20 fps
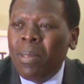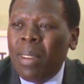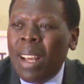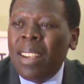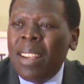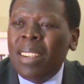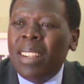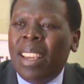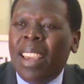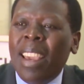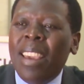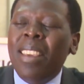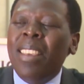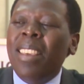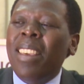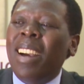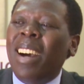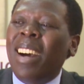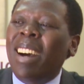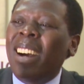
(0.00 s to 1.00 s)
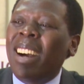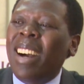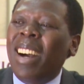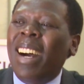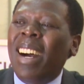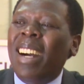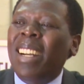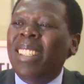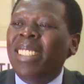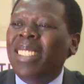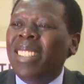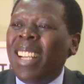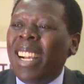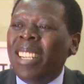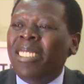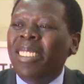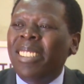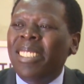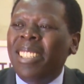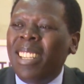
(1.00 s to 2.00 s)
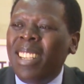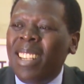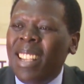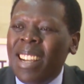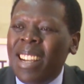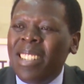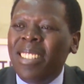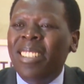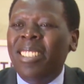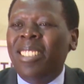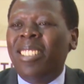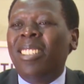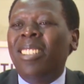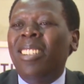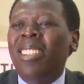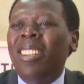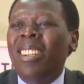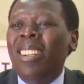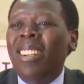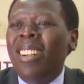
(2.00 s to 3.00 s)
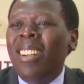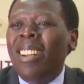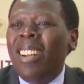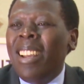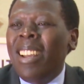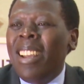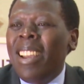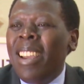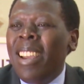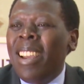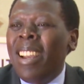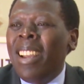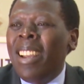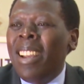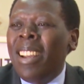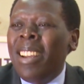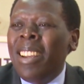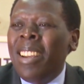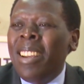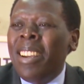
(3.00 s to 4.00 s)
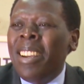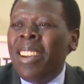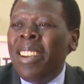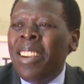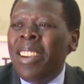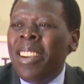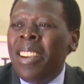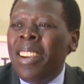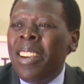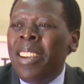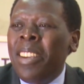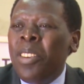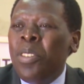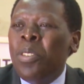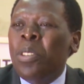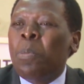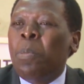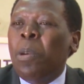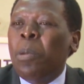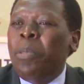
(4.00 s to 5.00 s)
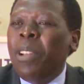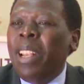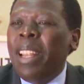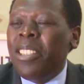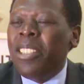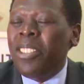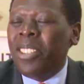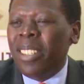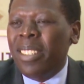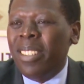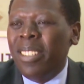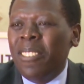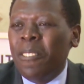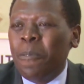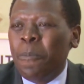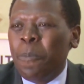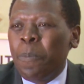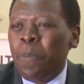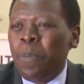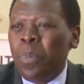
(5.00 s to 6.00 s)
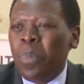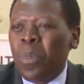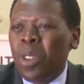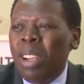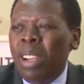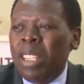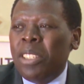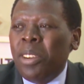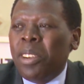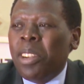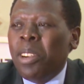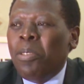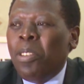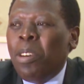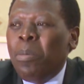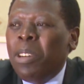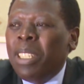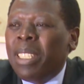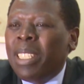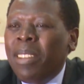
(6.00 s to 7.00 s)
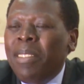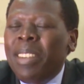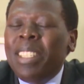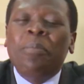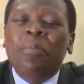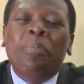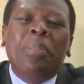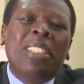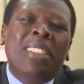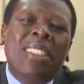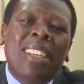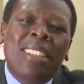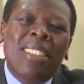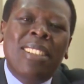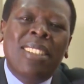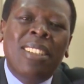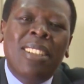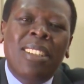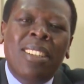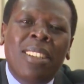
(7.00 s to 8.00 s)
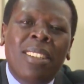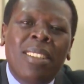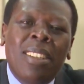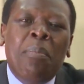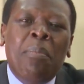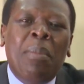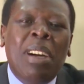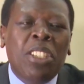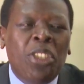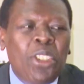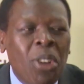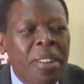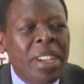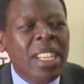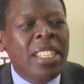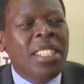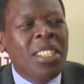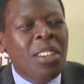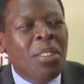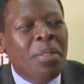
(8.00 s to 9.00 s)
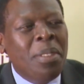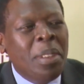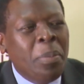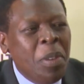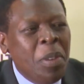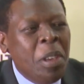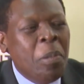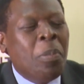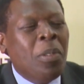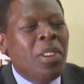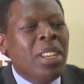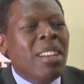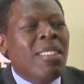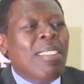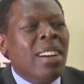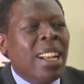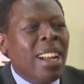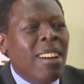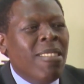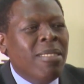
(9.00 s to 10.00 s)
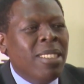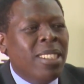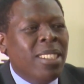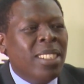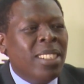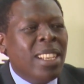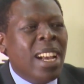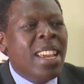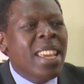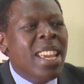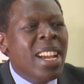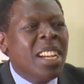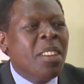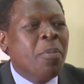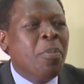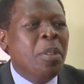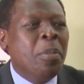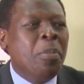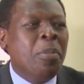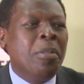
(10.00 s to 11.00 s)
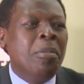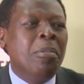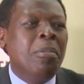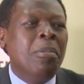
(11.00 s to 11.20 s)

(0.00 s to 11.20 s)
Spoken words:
And Kenya has actually the largest youth population. You are talking of almost 70%. The majority of the people in our counties are young people.